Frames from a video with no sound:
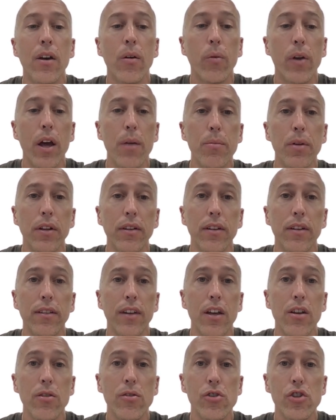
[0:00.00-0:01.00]
when I built this,
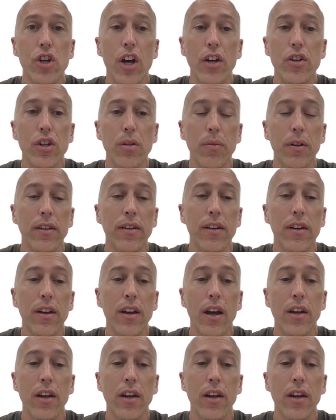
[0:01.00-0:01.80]
I used ChatGPT. I